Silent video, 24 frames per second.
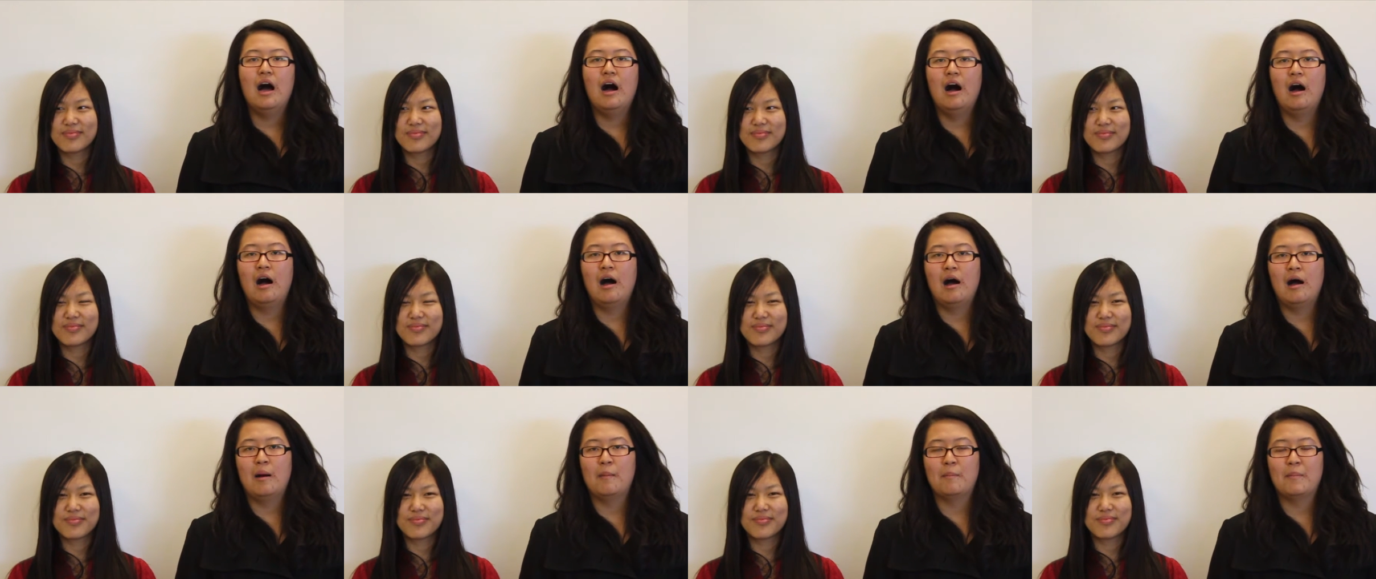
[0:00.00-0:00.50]

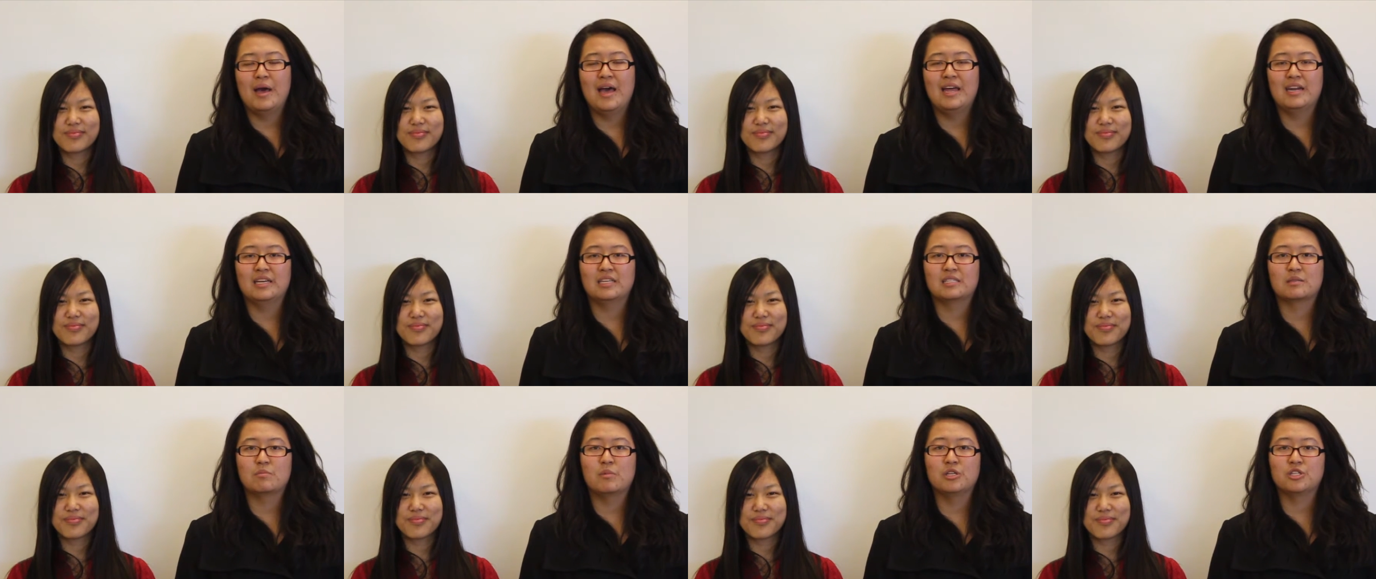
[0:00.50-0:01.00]
Speaker 1: um, and
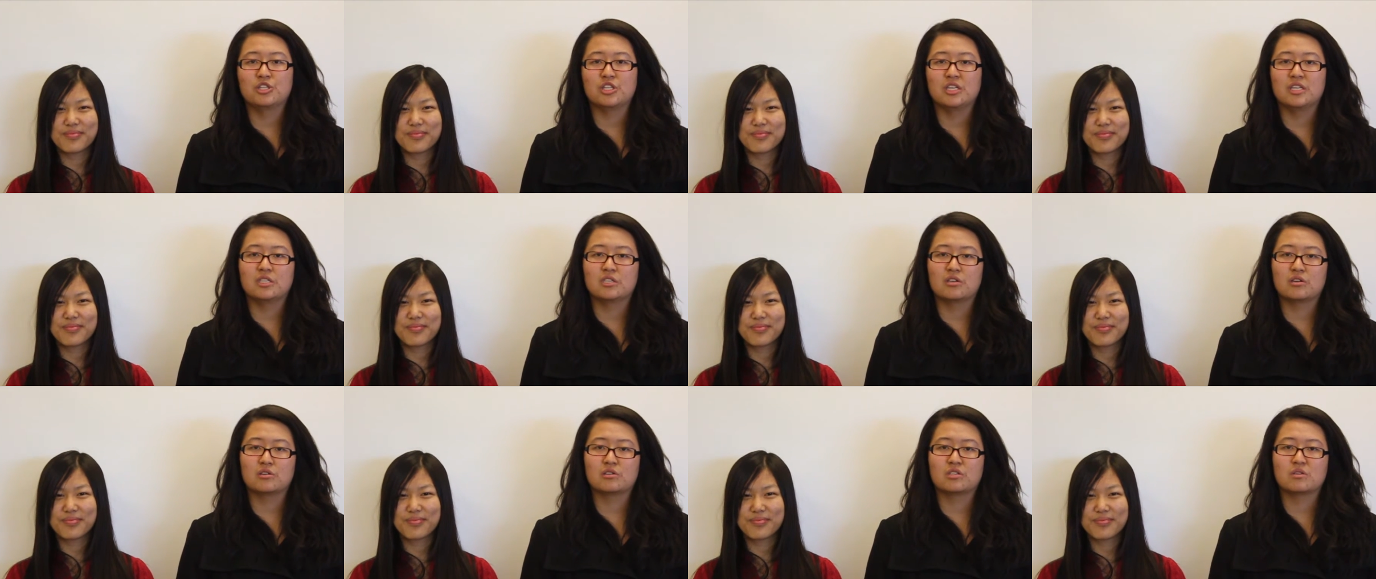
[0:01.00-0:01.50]
it's much
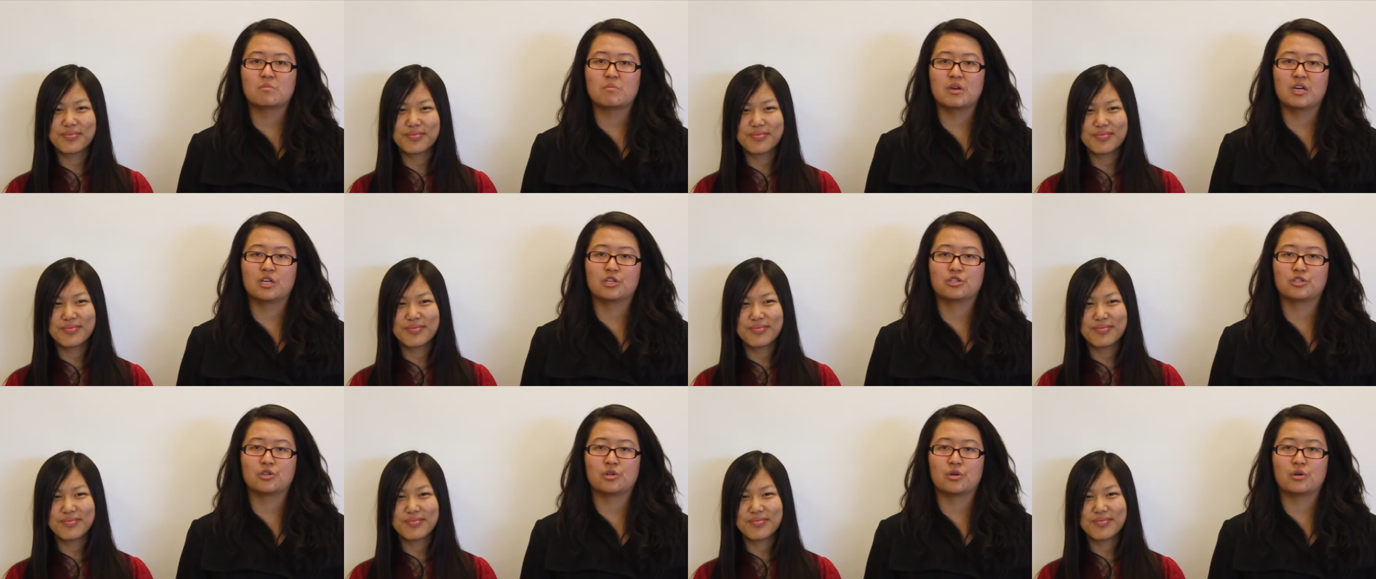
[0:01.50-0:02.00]
easier to
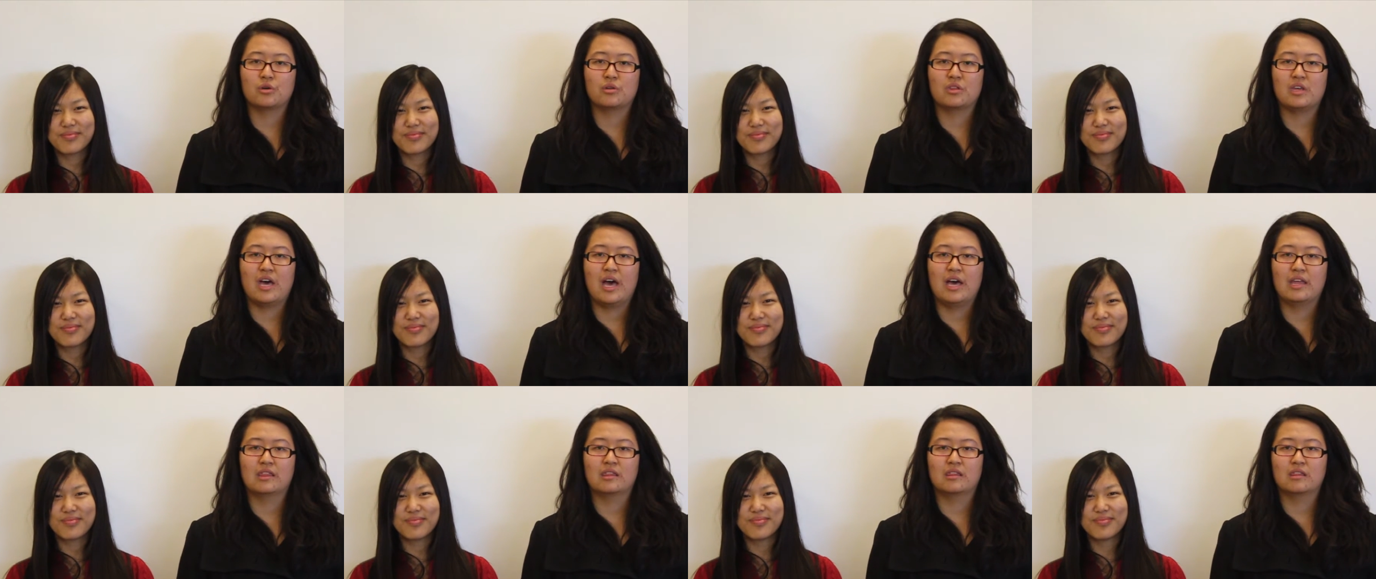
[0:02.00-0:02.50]
make sure
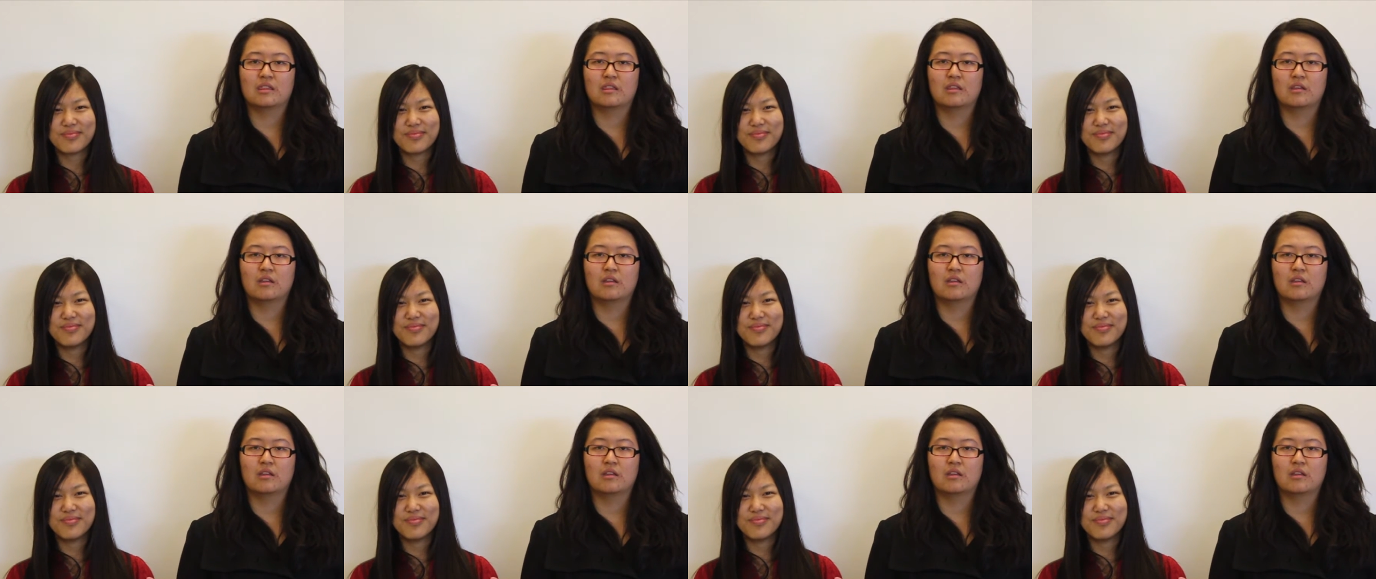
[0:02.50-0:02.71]
that